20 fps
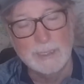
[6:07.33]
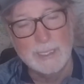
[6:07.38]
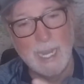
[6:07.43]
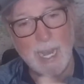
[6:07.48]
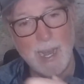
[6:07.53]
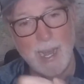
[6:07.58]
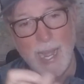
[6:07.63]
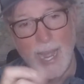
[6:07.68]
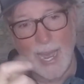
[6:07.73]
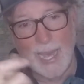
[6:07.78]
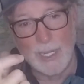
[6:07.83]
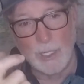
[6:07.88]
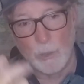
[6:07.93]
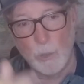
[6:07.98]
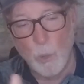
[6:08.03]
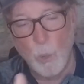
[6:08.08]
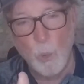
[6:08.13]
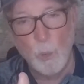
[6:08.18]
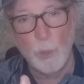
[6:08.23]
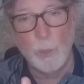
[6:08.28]
Now I had a
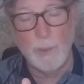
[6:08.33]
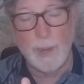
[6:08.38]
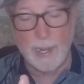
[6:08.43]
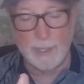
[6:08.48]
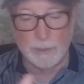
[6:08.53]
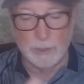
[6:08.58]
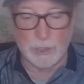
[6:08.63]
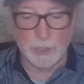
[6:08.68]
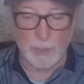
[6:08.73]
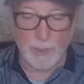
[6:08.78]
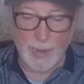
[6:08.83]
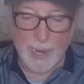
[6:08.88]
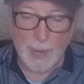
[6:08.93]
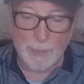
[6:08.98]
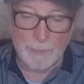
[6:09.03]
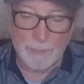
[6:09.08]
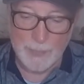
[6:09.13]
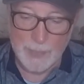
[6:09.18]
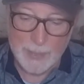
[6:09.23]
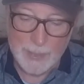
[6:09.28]
quarter ounce
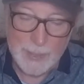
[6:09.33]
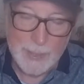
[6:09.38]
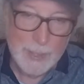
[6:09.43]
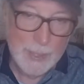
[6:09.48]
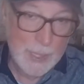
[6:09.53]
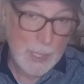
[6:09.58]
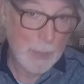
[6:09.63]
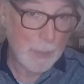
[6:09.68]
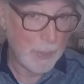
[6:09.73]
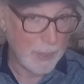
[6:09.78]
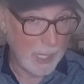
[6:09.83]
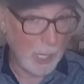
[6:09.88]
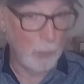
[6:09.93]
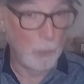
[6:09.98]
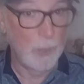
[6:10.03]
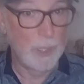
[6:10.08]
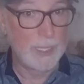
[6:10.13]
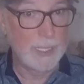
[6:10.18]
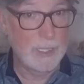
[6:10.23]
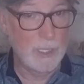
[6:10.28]
trap, but I
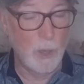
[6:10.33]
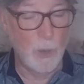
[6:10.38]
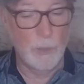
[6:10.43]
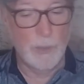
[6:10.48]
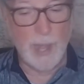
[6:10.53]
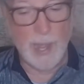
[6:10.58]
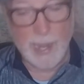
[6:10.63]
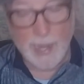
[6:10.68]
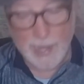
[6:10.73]
really don't